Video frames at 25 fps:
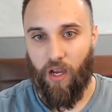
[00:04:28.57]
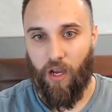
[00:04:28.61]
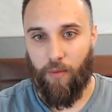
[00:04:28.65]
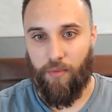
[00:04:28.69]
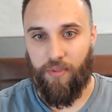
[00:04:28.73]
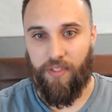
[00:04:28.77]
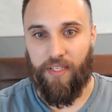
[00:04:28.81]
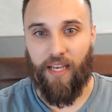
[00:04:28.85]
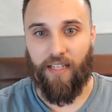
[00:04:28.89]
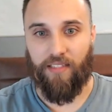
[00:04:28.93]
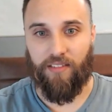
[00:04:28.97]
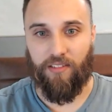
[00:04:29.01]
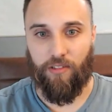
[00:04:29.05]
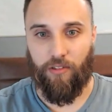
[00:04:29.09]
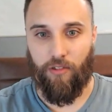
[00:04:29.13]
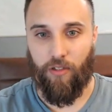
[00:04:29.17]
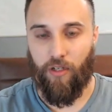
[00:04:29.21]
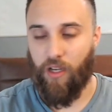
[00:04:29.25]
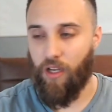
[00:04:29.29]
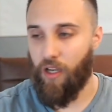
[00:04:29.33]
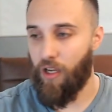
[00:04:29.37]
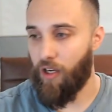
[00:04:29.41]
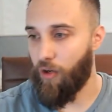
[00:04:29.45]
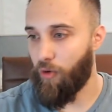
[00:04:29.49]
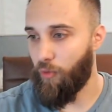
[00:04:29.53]
Yes,
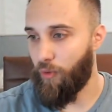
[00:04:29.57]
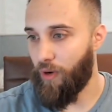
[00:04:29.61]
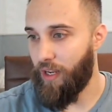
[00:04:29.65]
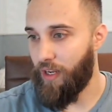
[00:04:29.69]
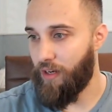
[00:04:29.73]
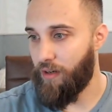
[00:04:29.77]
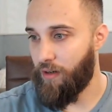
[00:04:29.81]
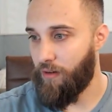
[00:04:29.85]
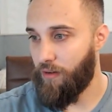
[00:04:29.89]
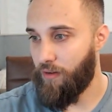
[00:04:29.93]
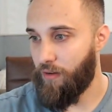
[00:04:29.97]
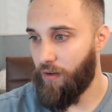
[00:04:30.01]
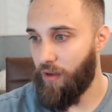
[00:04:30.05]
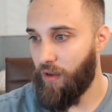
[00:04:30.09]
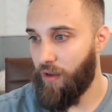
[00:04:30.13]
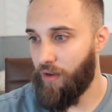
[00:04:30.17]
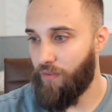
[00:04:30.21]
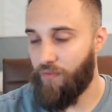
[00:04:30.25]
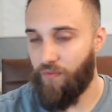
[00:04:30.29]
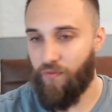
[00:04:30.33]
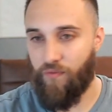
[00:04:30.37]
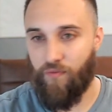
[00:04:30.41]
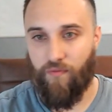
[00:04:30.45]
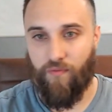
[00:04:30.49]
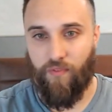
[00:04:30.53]
Grant
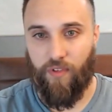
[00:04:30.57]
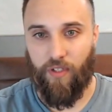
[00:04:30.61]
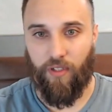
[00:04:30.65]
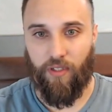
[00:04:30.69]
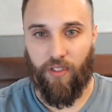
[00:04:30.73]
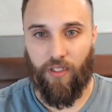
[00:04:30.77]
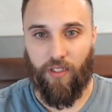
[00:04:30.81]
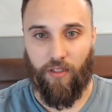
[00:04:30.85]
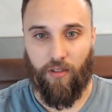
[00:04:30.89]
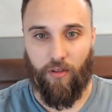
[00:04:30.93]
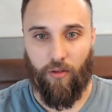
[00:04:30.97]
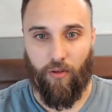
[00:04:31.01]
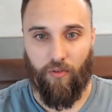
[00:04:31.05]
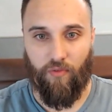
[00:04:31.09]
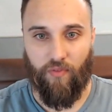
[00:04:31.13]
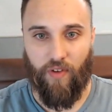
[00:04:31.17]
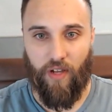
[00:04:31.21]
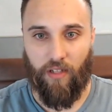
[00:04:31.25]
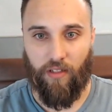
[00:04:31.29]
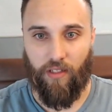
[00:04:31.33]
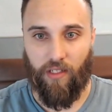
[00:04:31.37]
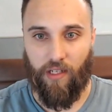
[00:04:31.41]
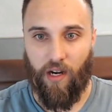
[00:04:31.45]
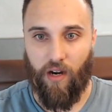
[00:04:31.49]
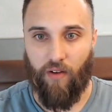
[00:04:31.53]
Fielding or
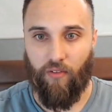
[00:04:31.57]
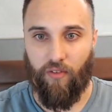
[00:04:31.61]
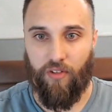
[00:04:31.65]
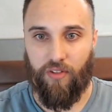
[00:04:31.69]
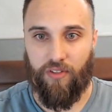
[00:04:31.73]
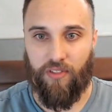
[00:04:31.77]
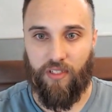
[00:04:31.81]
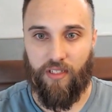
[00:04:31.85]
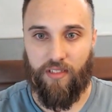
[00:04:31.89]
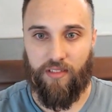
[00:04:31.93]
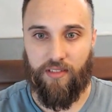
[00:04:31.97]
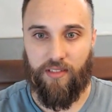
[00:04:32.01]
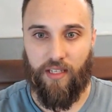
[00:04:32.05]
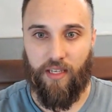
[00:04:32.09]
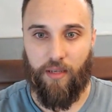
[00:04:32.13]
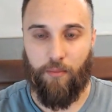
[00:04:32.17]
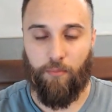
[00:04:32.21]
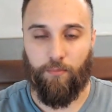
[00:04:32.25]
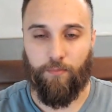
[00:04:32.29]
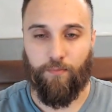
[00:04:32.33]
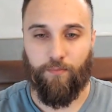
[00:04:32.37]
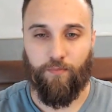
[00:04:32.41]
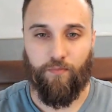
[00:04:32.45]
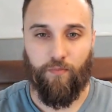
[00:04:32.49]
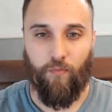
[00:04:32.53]
Felding, however you say his name.
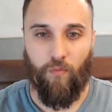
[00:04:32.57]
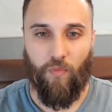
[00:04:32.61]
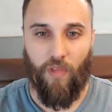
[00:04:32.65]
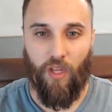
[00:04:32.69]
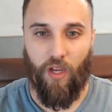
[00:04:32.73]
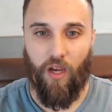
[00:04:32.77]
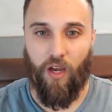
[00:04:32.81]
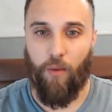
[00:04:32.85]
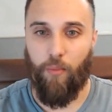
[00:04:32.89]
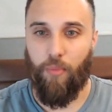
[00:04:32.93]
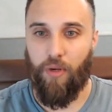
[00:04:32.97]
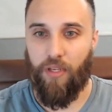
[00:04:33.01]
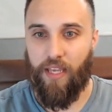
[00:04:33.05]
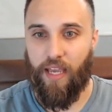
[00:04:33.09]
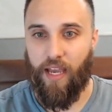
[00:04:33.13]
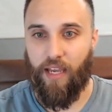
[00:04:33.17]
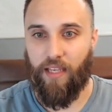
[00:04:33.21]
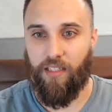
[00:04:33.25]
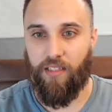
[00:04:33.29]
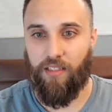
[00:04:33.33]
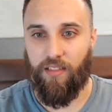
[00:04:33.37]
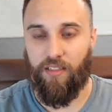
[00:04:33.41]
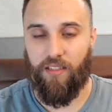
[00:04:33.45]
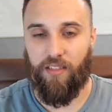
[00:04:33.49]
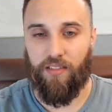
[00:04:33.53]
But yeah,
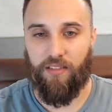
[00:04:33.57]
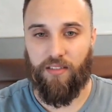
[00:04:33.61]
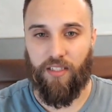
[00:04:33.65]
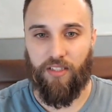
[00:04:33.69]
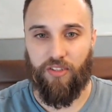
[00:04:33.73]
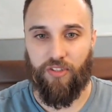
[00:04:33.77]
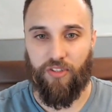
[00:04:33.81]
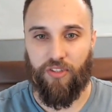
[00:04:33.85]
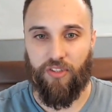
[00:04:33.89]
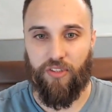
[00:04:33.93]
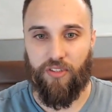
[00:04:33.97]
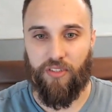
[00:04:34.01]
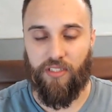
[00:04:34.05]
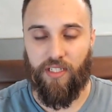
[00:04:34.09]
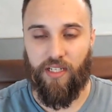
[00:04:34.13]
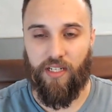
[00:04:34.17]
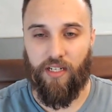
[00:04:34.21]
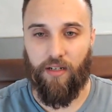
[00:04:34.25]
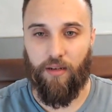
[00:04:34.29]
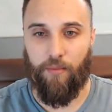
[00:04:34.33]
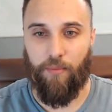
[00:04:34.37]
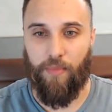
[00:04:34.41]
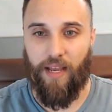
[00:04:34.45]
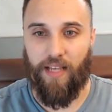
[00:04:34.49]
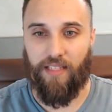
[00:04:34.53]
he essentially just landed
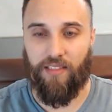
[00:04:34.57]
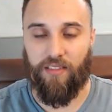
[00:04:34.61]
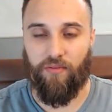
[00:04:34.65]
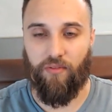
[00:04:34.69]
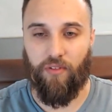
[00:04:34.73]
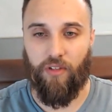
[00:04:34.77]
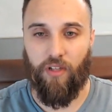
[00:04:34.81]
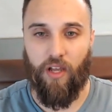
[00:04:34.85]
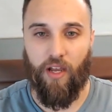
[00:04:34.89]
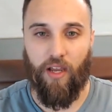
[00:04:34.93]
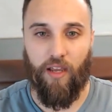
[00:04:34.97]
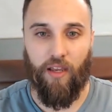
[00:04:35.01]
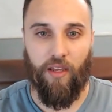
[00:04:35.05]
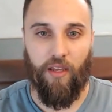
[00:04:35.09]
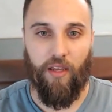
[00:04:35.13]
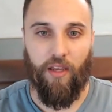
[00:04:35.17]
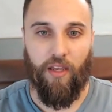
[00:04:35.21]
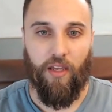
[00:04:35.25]
a massive client.